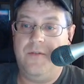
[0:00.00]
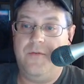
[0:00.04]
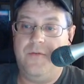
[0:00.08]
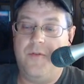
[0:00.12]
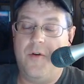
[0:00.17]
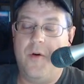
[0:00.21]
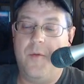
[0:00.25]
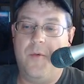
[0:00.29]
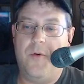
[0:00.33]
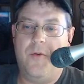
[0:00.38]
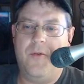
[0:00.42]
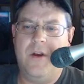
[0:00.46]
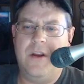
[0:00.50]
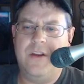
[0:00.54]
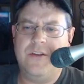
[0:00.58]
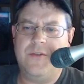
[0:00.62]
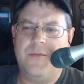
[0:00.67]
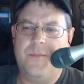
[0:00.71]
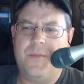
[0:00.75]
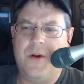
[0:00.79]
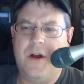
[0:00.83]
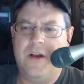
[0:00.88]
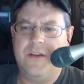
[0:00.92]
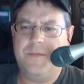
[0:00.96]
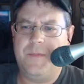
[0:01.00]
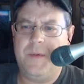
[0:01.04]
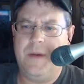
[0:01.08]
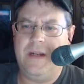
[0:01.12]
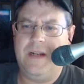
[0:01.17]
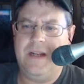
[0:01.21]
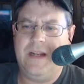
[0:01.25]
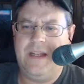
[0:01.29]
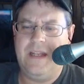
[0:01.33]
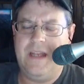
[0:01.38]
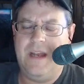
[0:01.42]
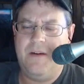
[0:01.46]
A former Ranger prospect,
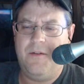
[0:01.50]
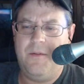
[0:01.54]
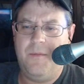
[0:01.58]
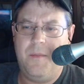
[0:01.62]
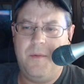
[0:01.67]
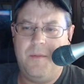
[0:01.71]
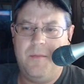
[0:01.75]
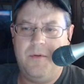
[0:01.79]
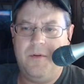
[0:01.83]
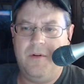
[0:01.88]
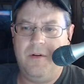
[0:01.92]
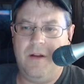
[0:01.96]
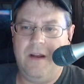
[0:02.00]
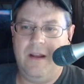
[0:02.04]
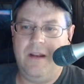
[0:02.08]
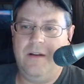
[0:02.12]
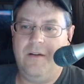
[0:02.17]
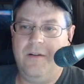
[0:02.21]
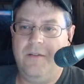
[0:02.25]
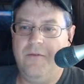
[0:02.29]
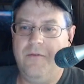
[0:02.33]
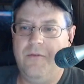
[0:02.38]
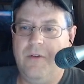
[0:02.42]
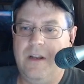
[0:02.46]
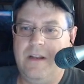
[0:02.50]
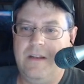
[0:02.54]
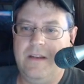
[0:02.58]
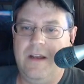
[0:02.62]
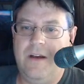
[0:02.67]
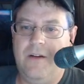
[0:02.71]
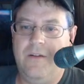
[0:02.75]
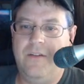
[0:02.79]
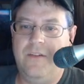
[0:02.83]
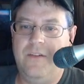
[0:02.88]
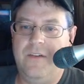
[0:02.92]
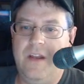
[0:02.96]
and I can't remember, I didn't write
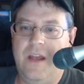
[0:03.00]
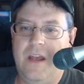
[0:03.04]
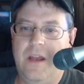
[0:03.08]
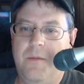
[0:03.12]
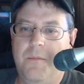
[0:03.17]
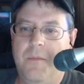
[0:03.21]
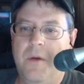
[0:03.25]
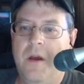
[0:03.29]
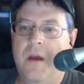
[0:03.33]
down his name.